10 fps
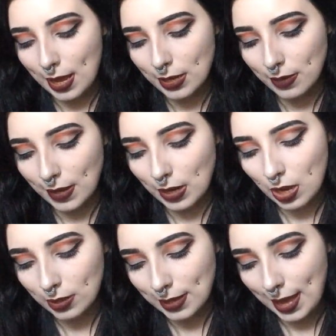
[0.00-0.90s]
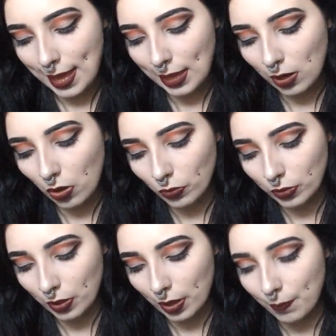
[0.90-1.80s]
and they last a hell of a long
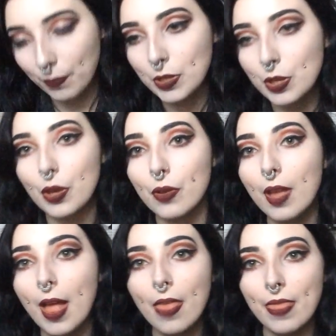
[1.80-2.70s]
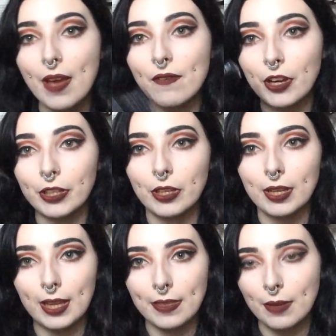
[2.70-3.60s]
time so they are very
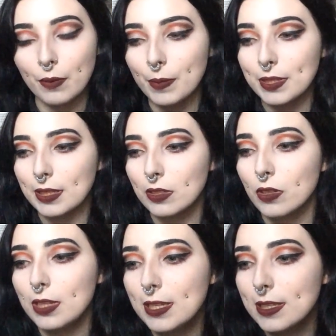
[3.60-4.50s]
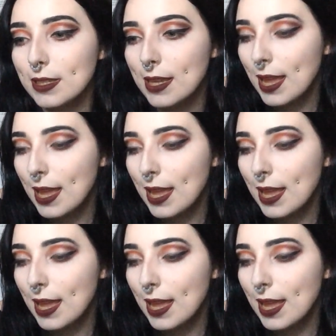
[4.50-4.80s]
good again that one was six dollars